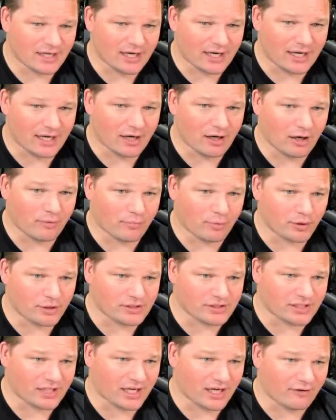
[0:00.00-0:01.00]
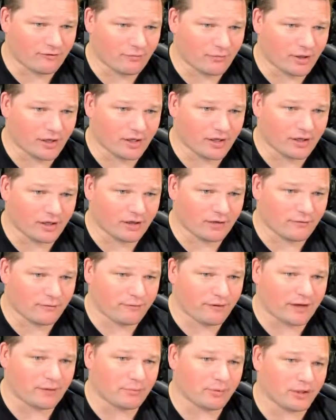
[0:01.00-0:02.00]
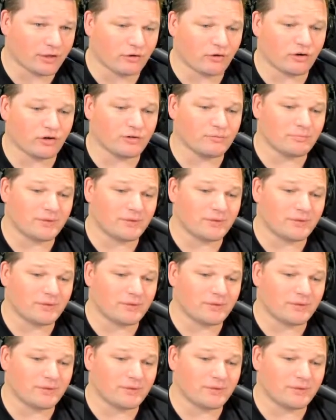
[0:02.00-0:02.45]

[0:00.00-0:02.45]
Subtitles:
I personally have my Fatebringer on,